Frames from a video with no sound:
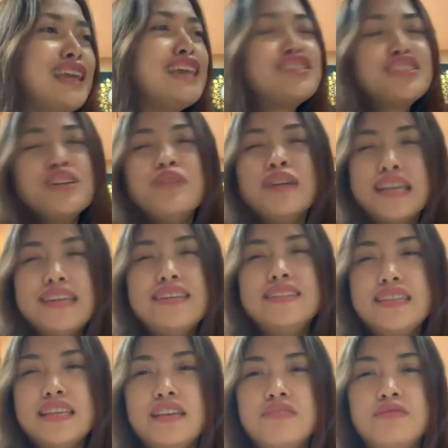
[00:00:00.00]
it's so
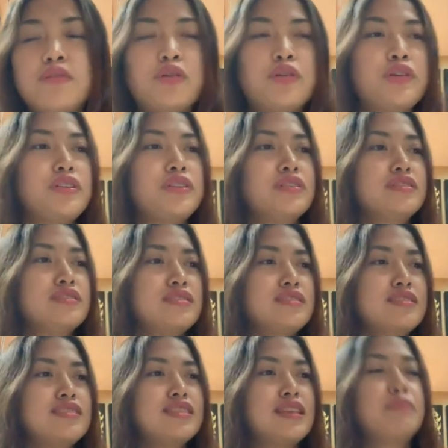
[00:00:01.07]
easy for
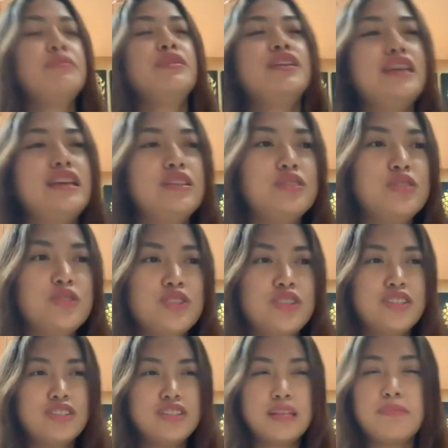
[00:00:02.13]
somebody to
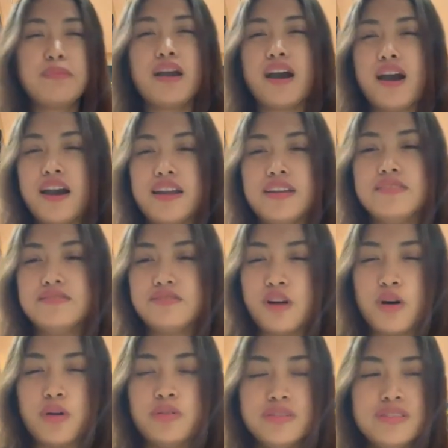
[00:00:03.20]
just sit behind a
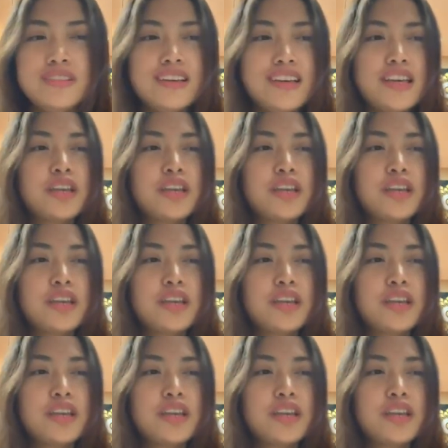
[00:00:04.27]
phone